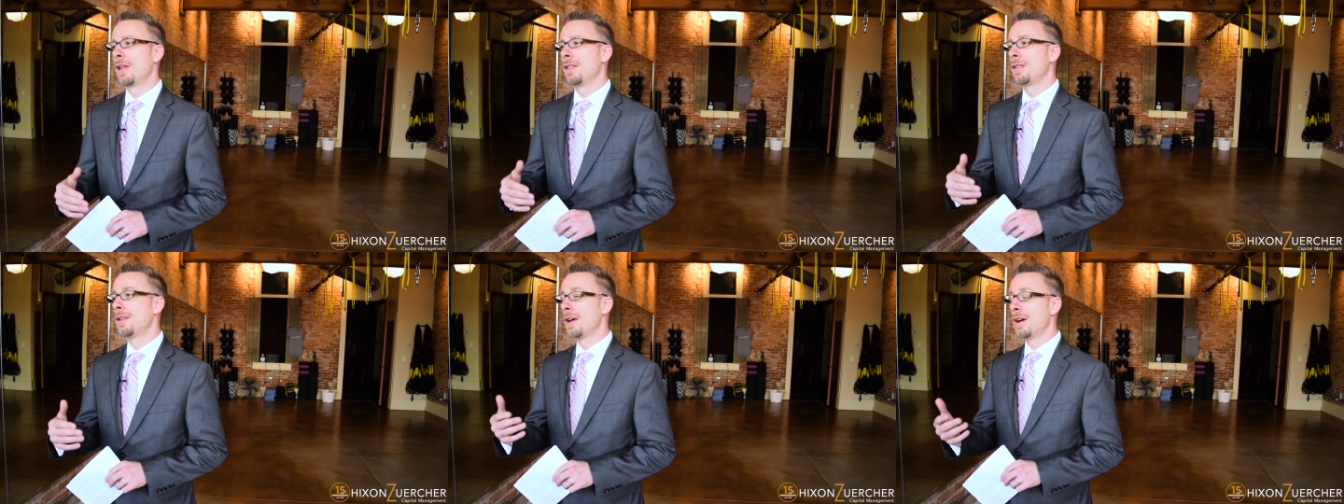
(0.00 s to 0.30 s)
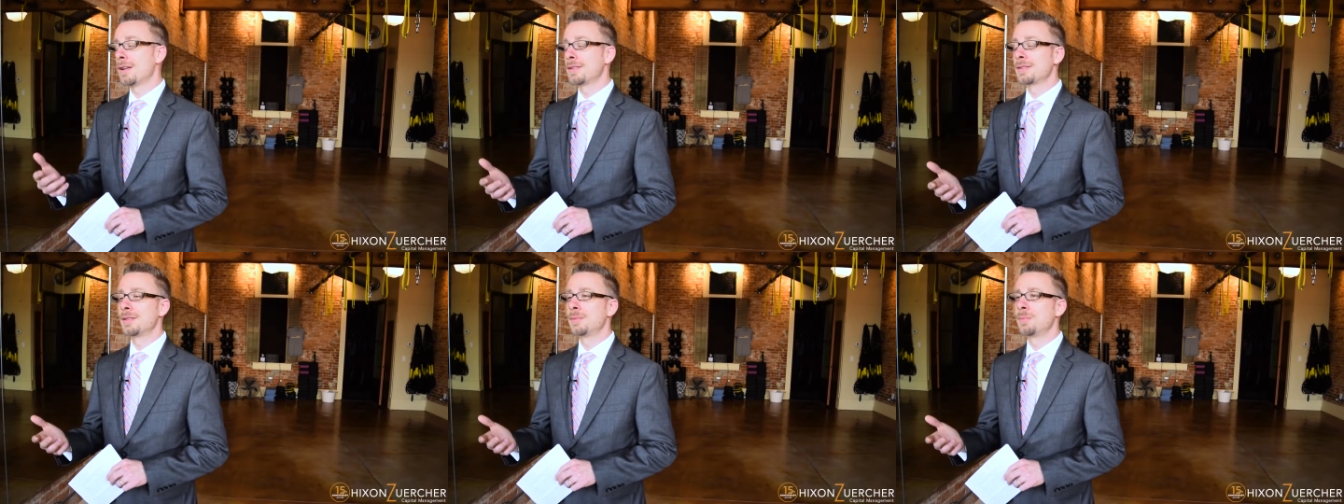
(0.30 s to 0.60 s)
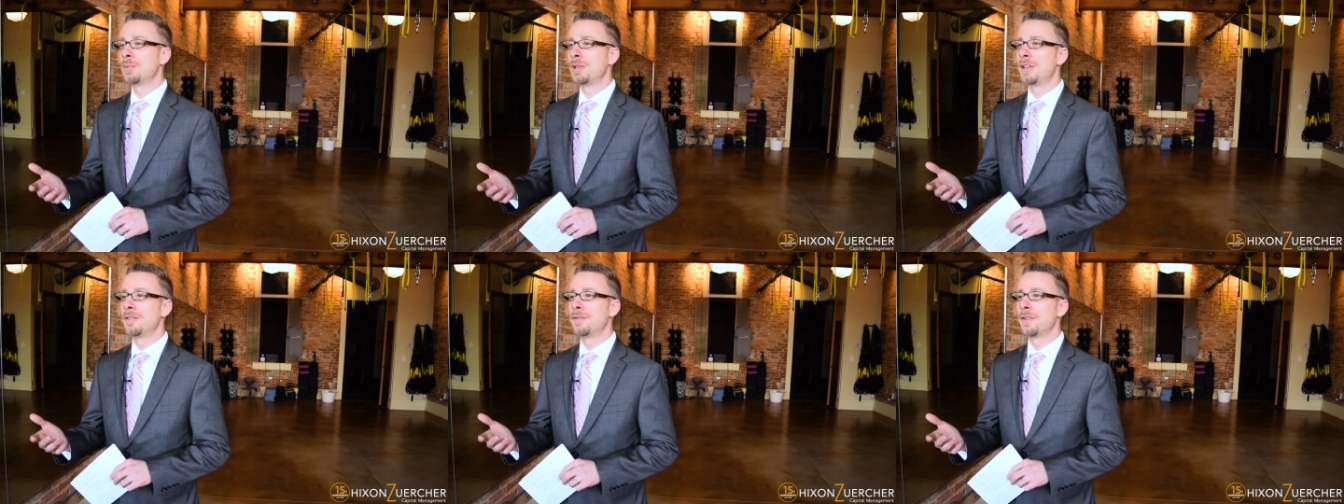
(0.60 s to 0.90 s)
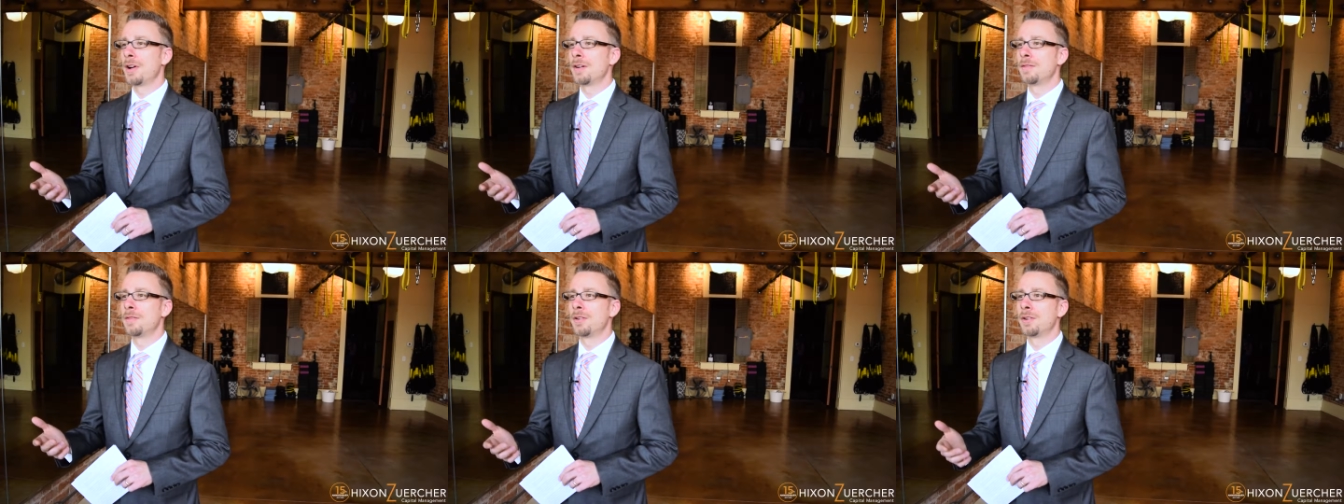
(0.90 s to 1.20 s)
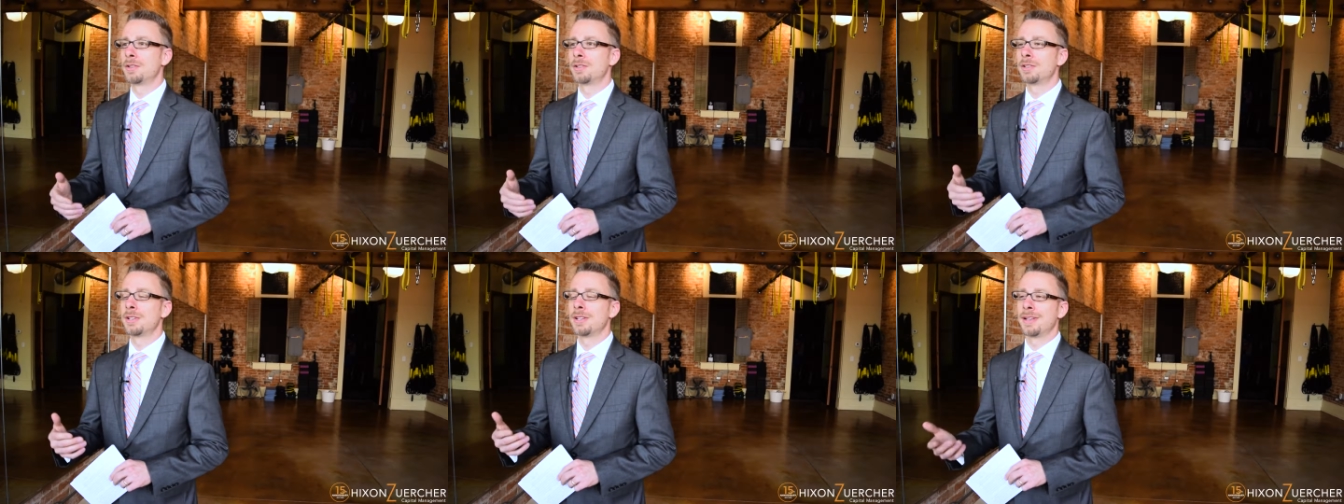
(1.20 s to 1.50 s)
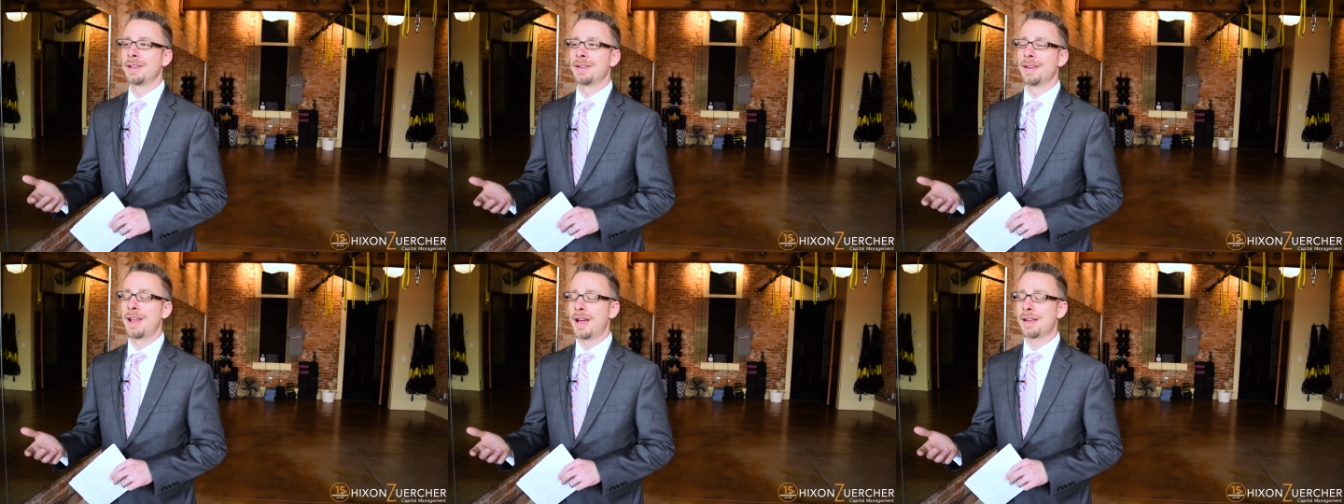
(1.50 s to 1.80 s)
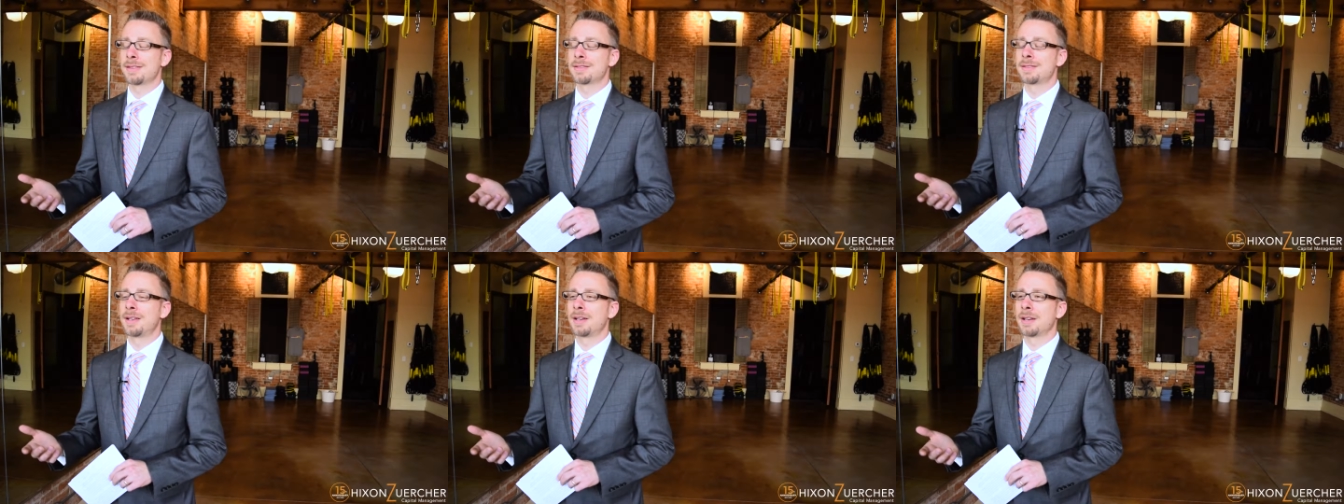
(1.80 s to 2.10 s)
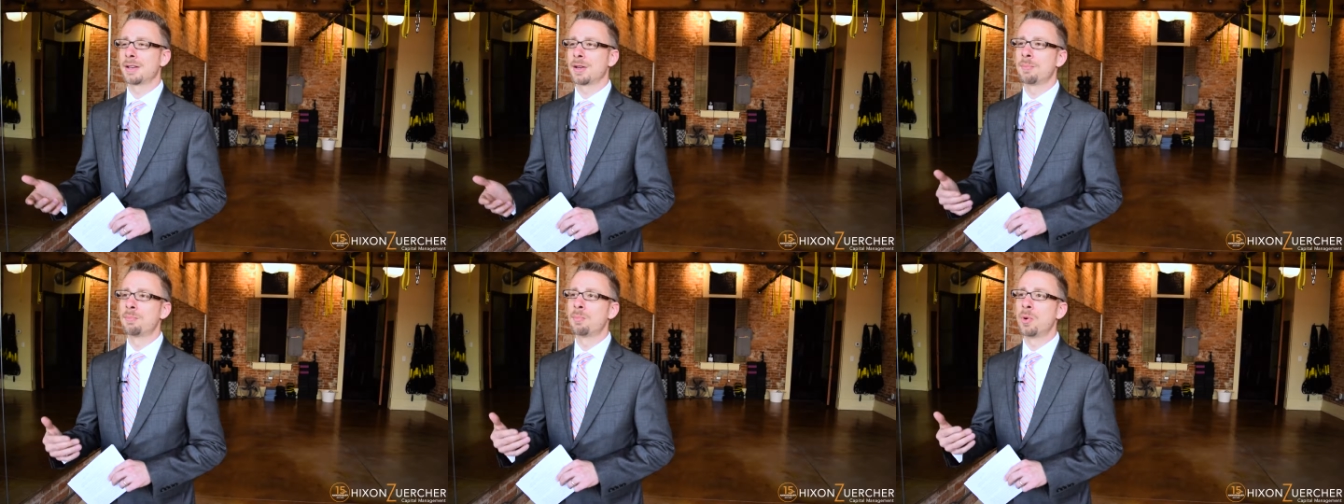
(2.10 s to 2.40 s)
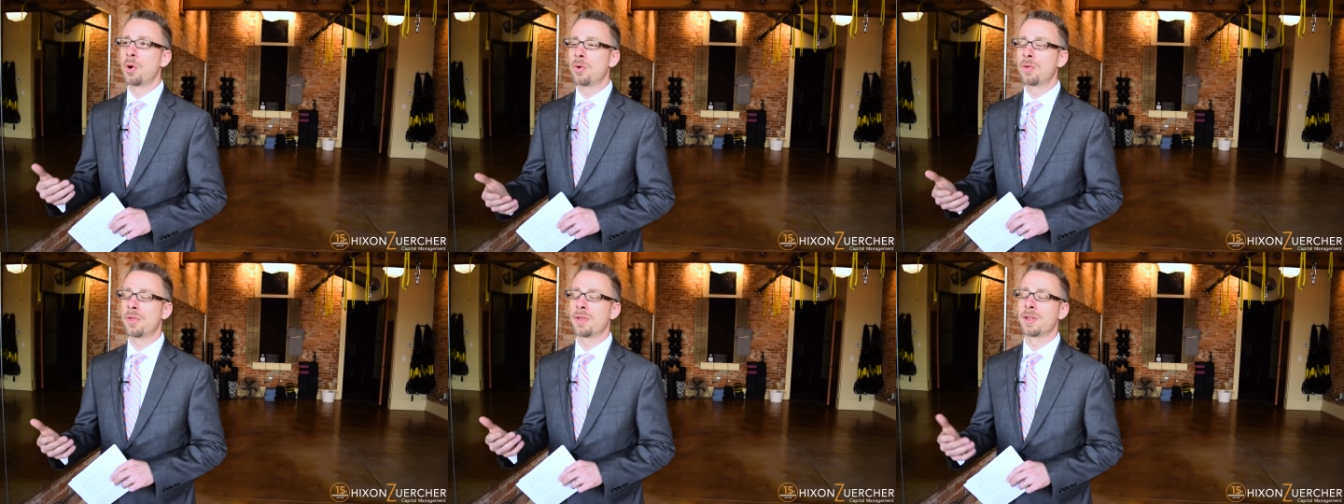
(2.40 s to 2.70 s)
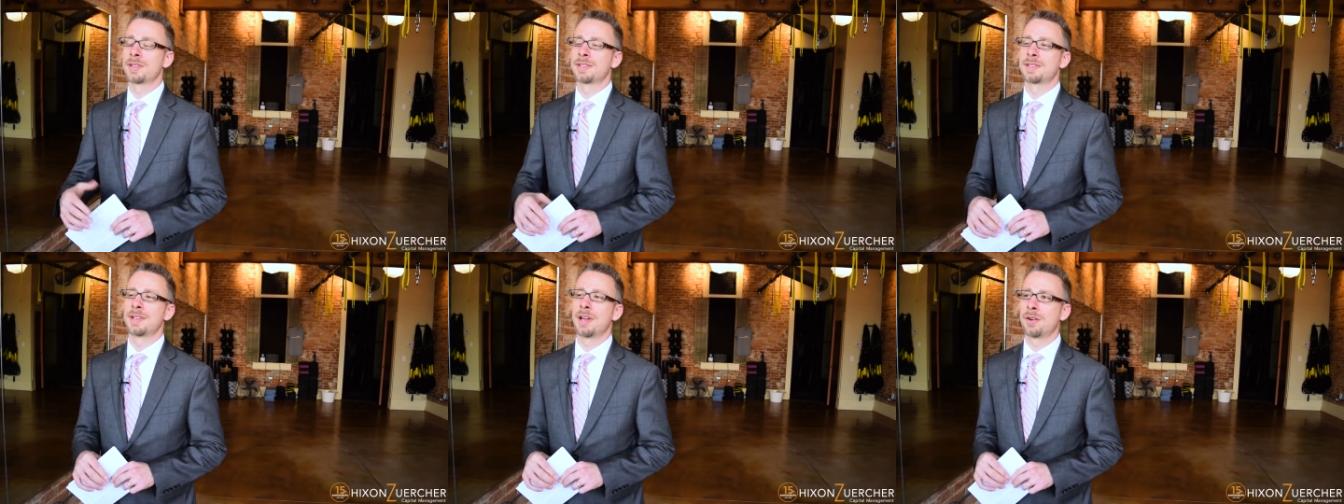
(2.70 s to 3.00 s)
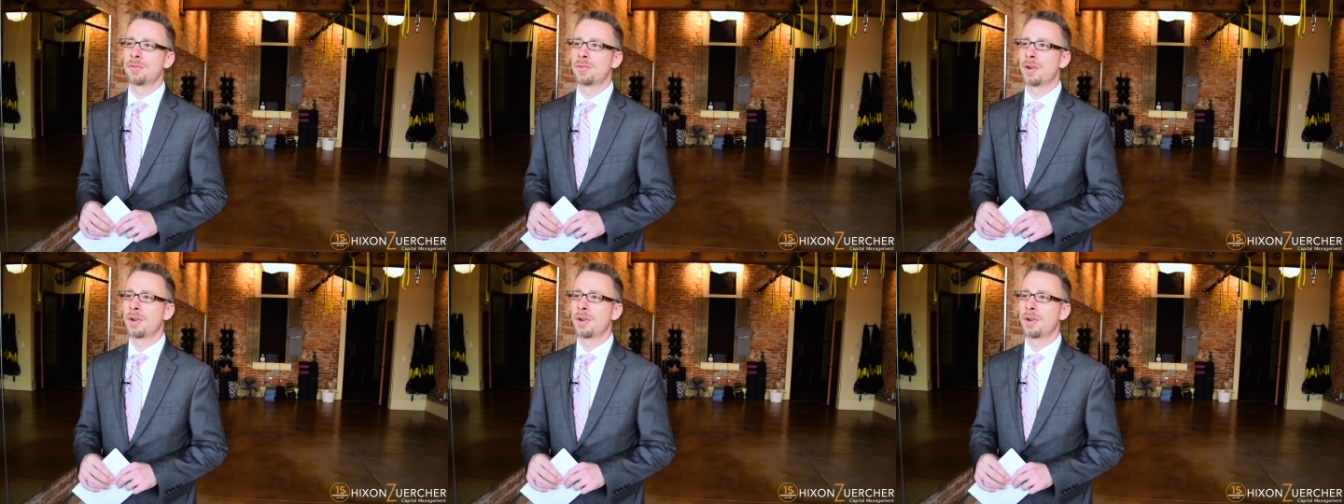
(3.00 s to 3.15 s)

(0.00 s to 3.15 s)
The S and P five hundred and NASDAQ both set